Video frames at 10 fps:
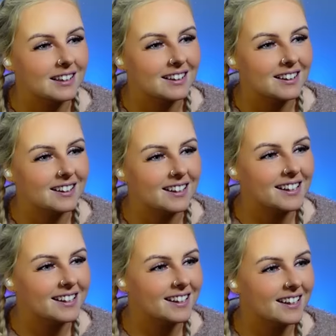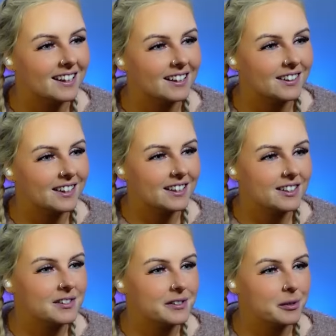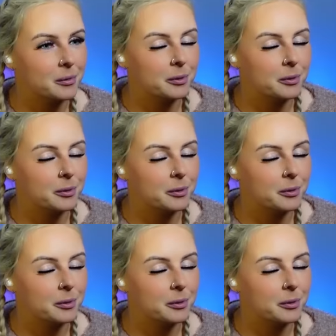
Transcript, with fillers: like it. I like the slow